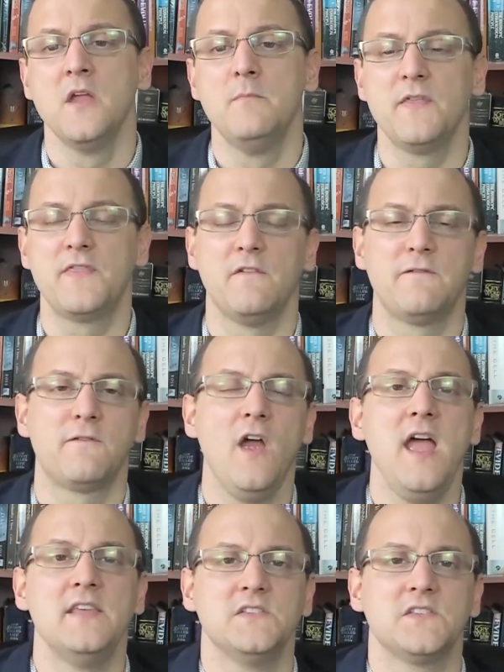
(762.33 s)
But the
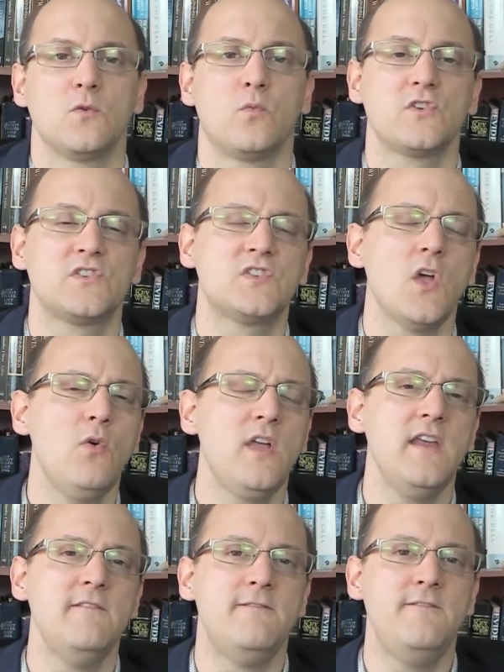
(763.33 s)
friends were so
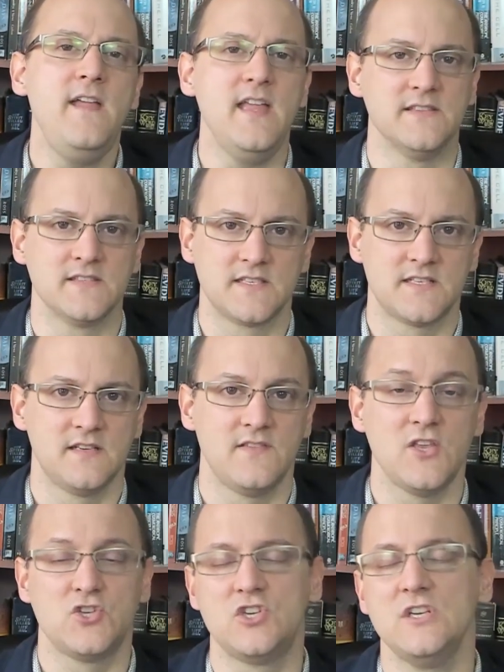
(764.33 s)
convinced
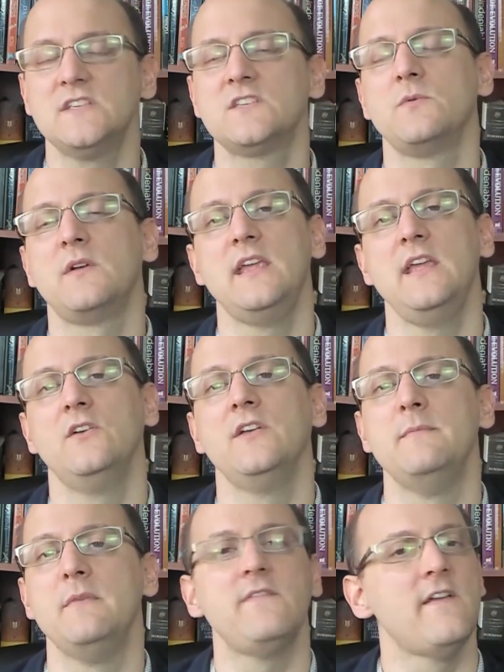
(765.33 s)
that Jesus would heal
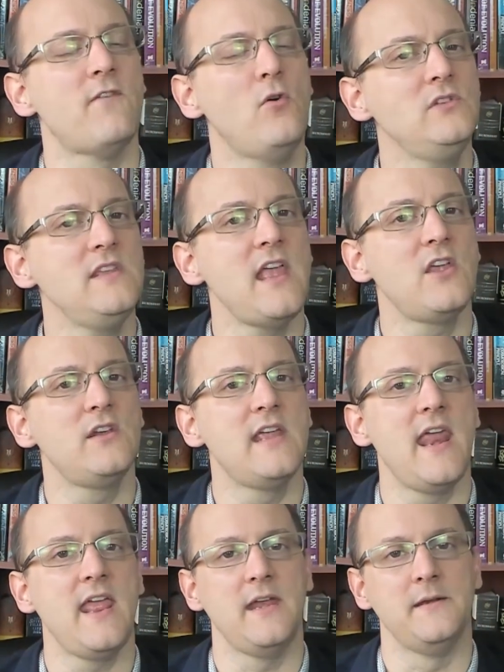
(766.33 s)
him if, if only they could
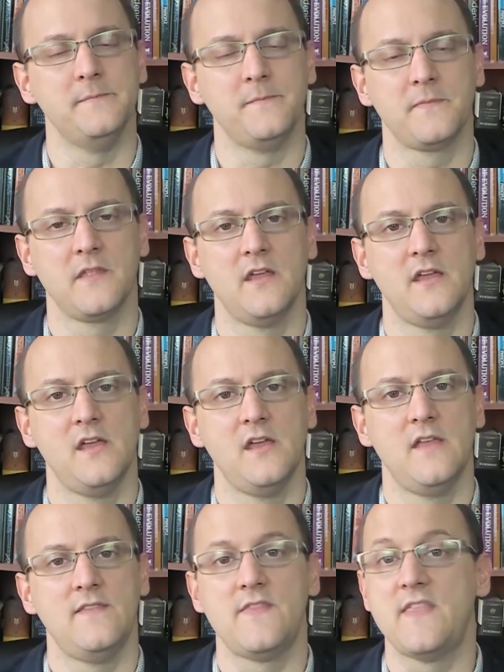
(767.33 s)
get in,
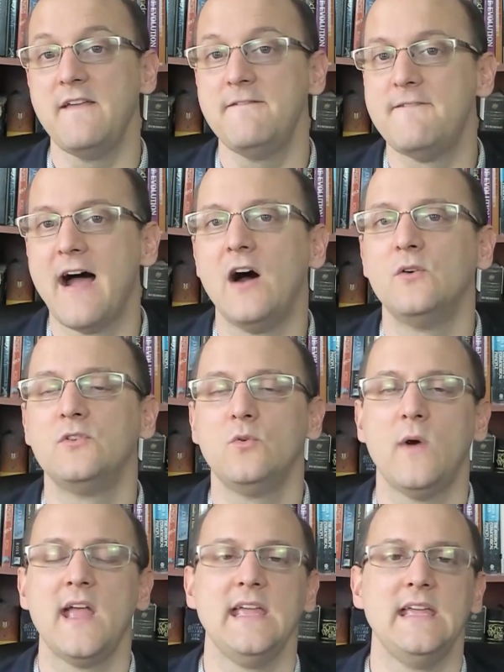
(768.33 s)
that they found a
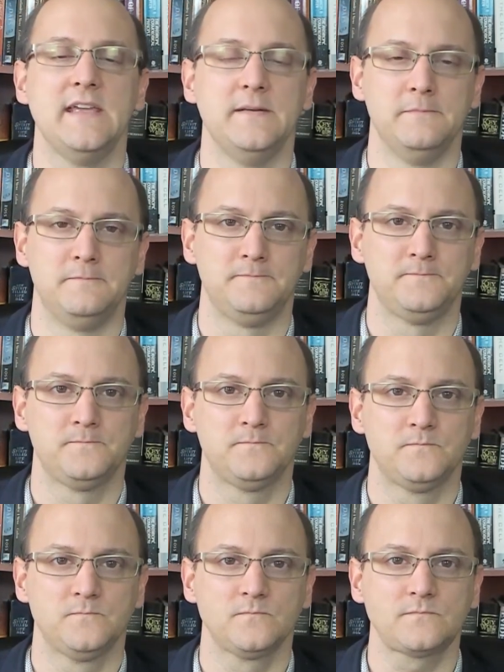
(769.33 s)
way in.
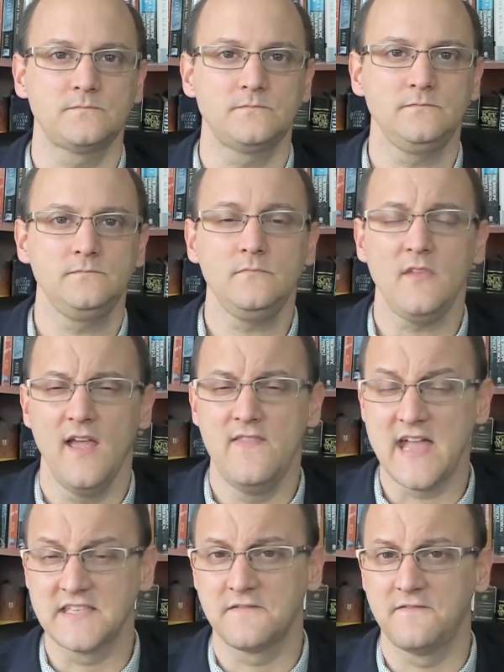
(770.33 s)
And
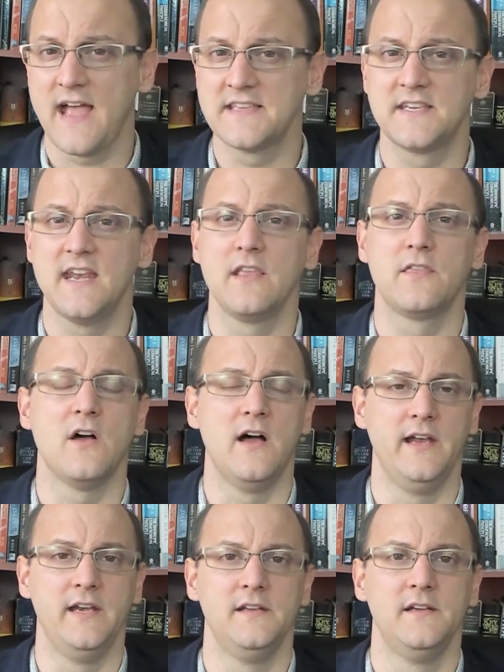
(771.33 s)
that's a fascinating
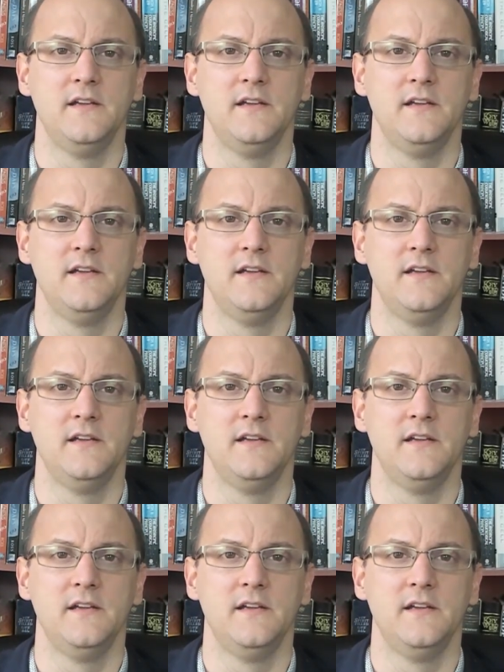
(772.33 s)
thought.